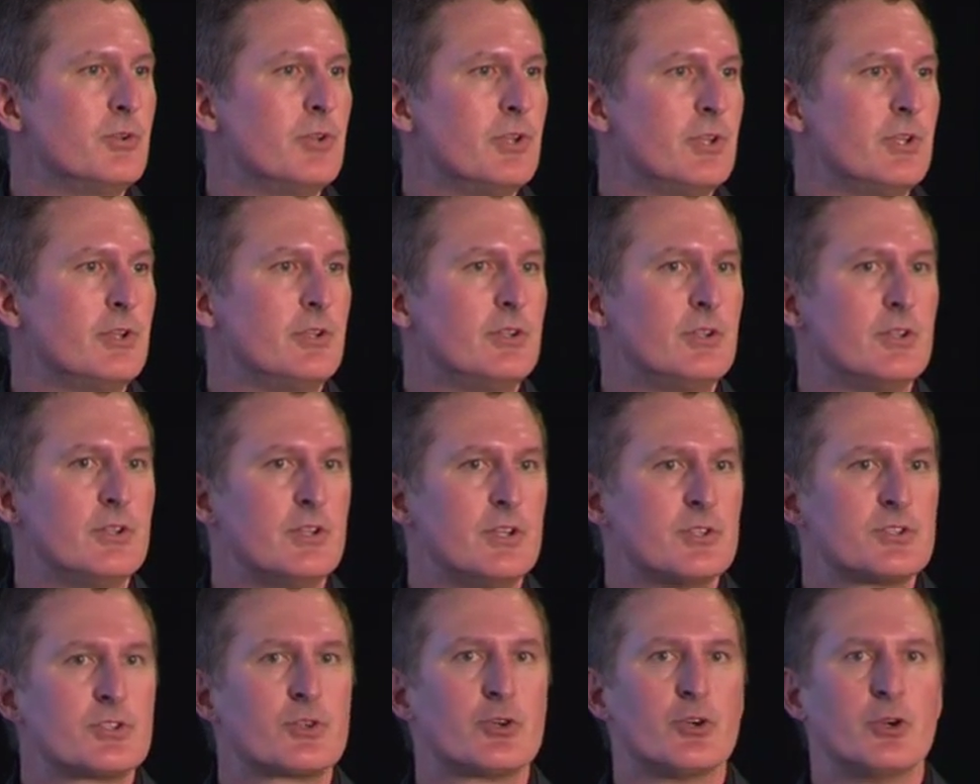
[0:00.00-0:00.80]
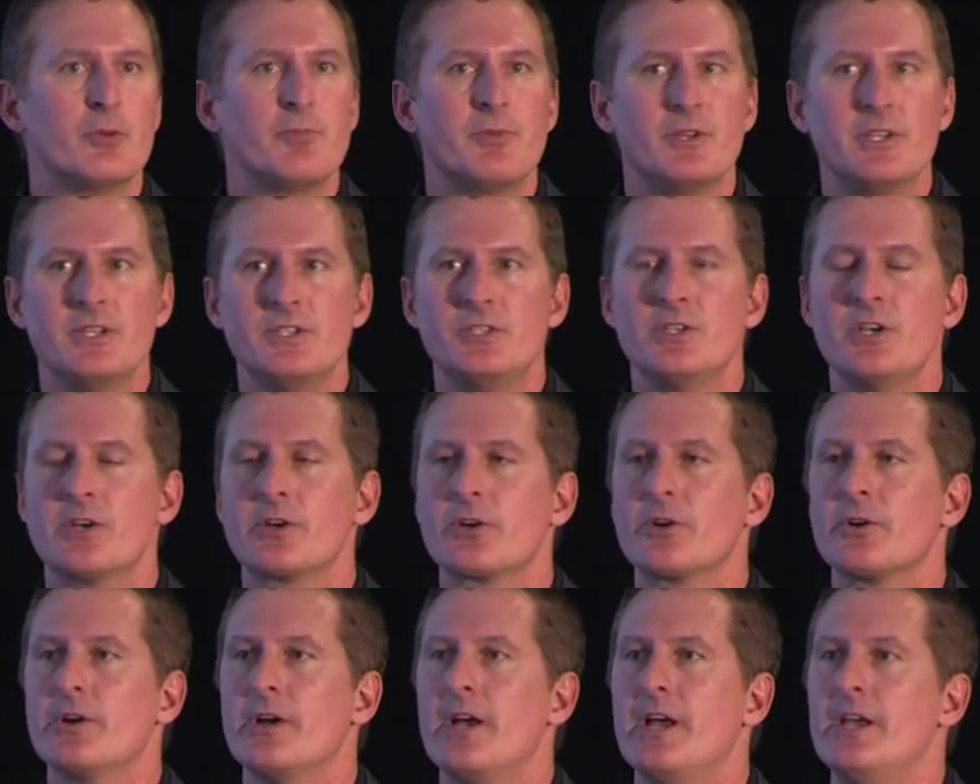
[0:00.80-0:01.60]
this group in these
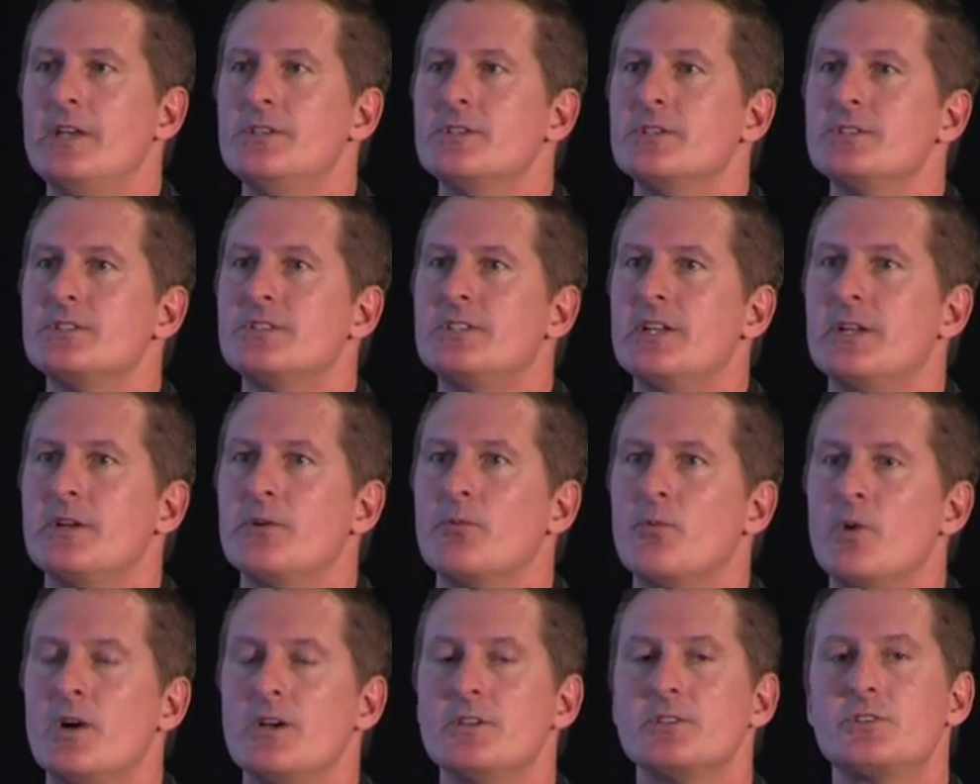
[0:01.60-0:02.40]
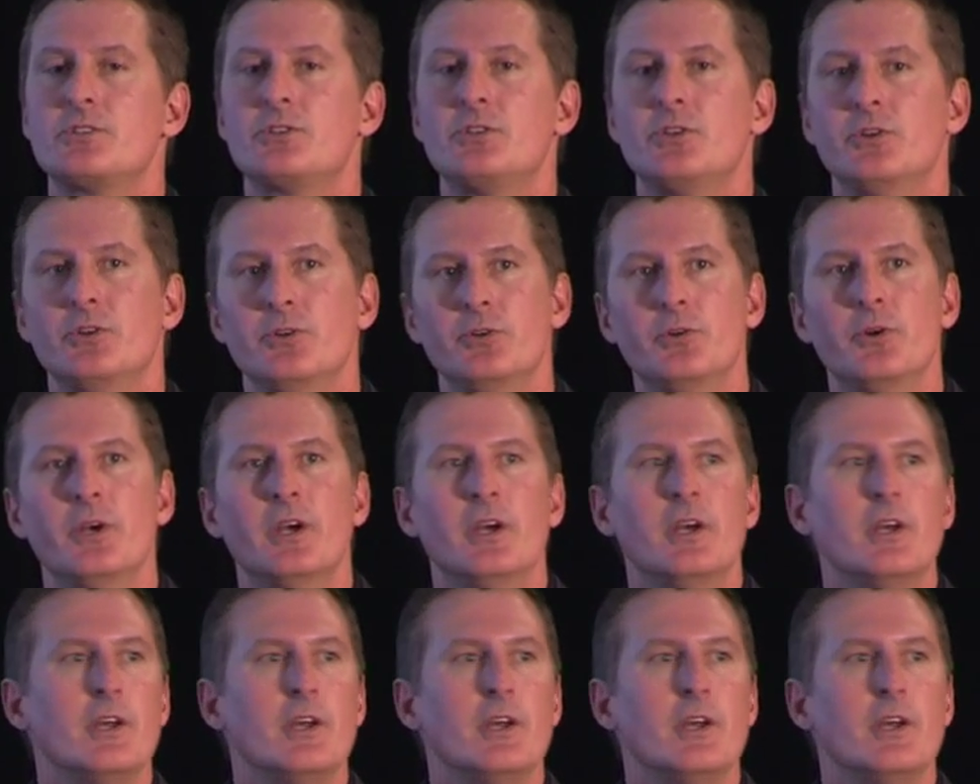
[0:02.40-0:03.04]
younger ages than it was to